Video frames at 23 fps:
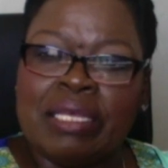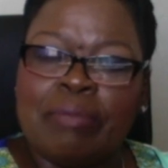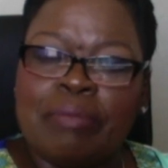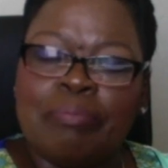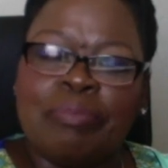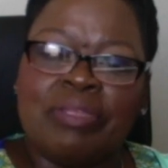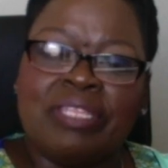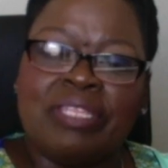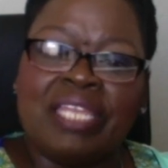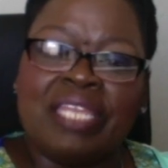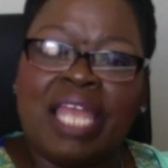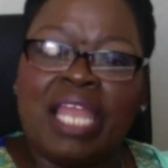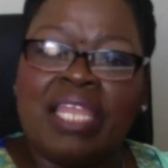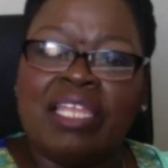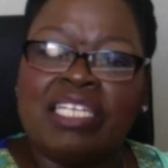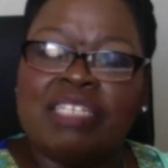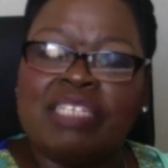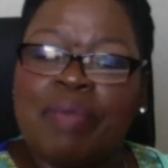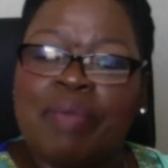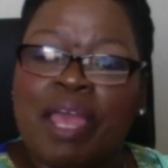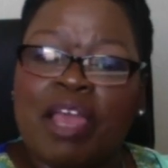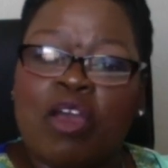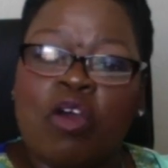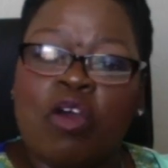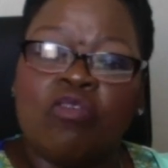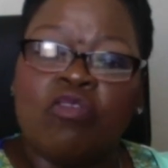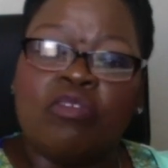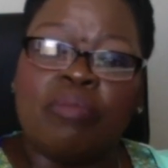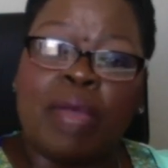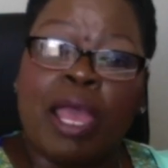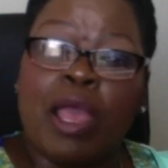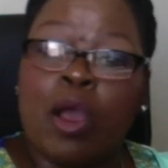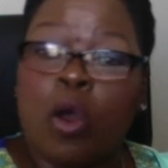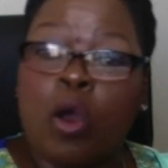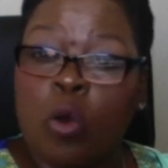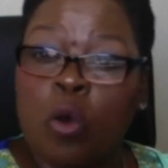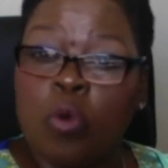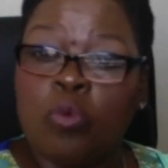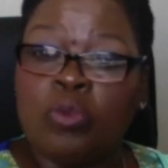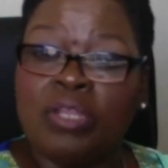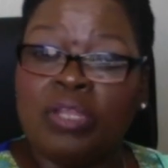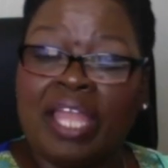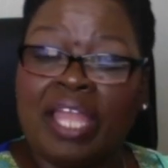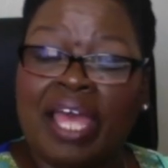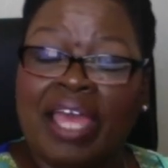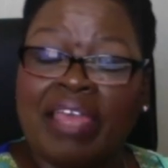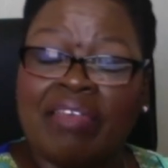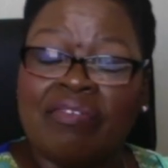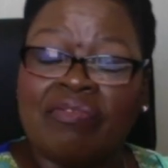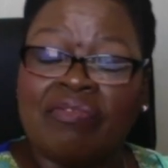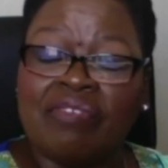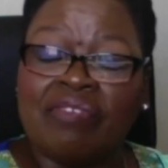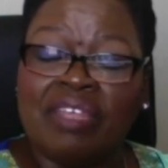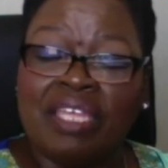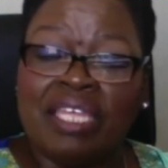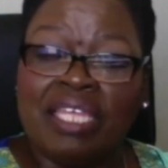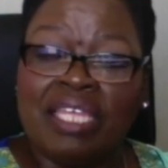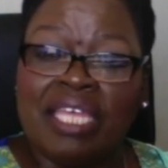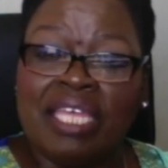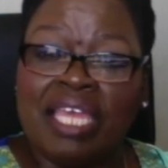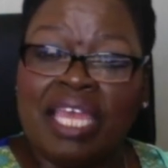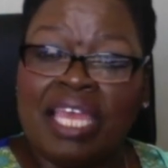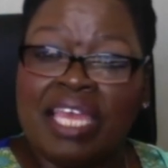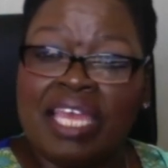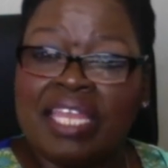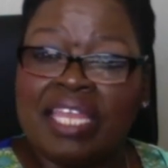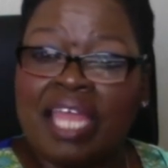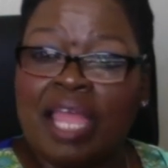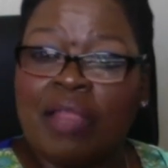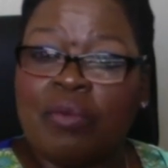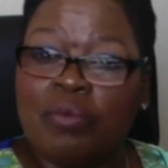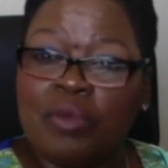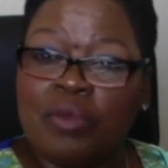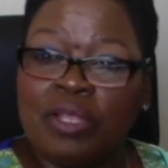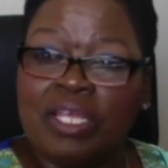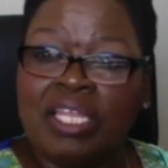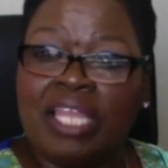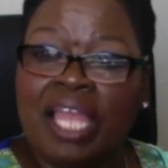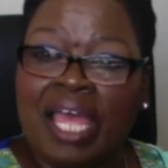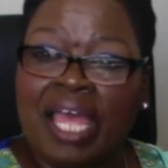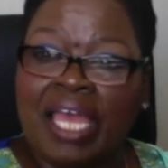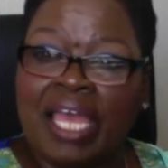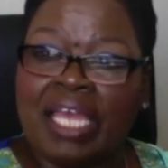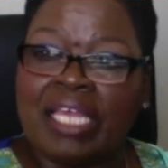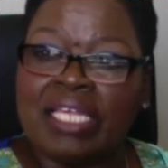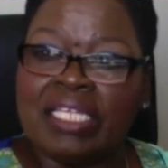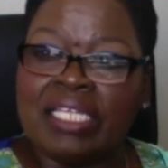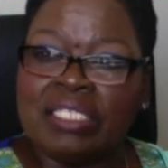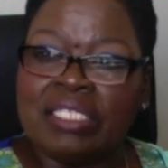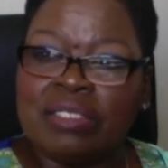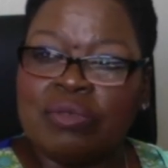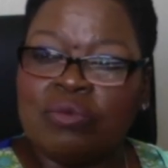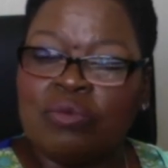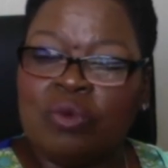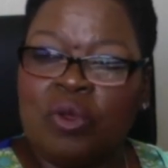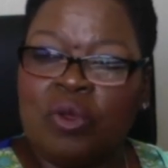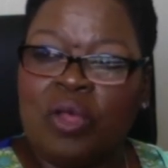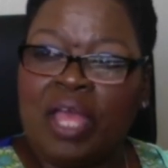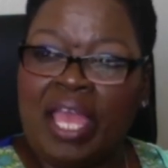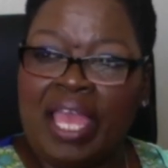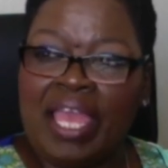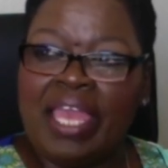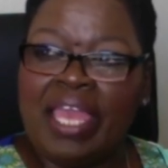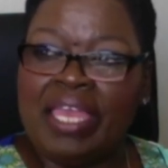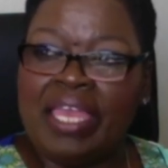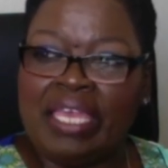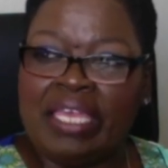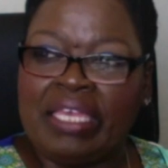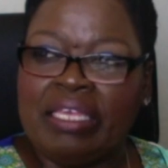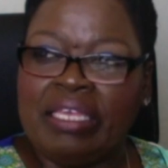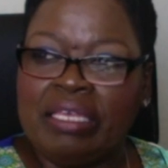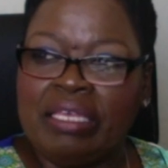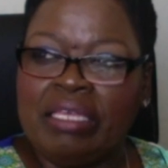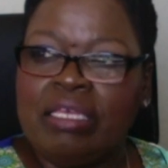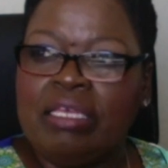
But then I looked back over my own life and I realized, well, hey,